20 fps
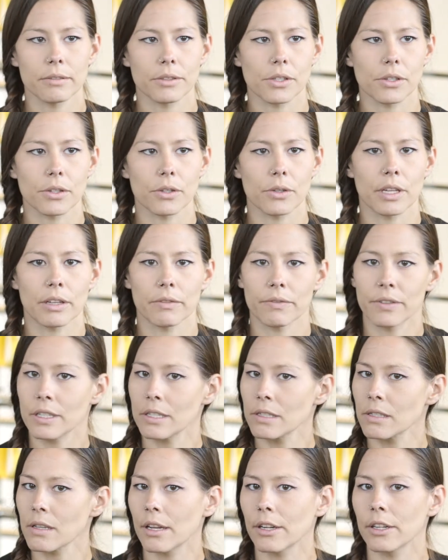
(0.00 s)
So you get
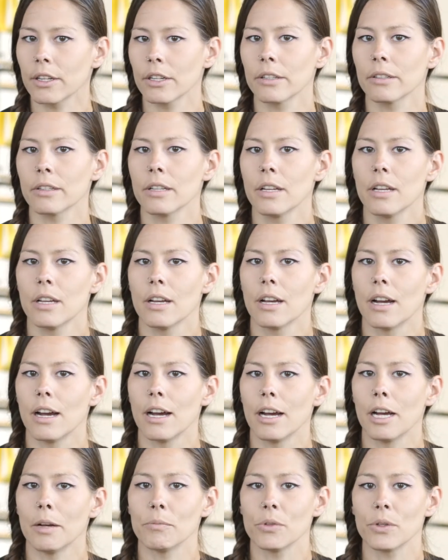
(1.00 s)
fitness center,
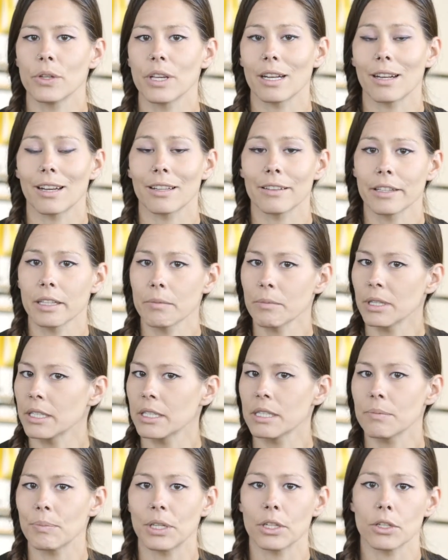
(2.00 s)
you get
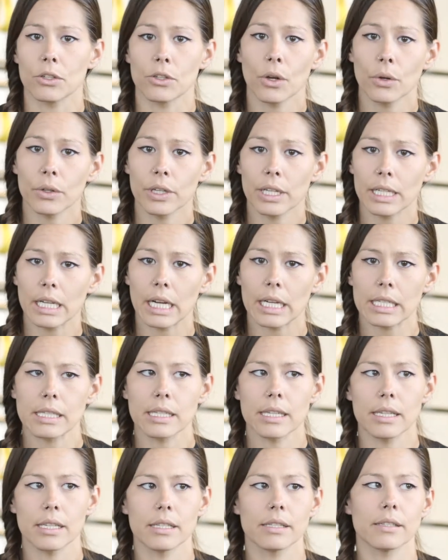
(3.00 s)
unlimited spin and yoga
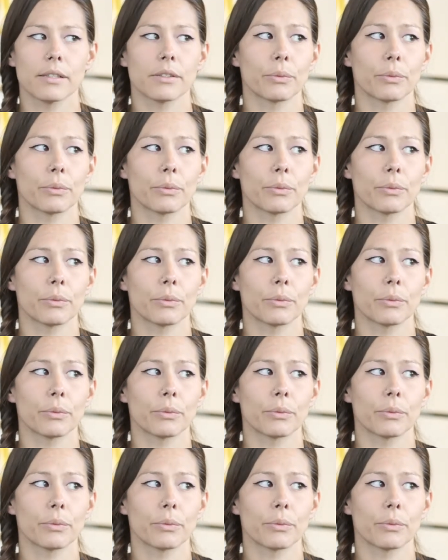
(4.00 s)
classes,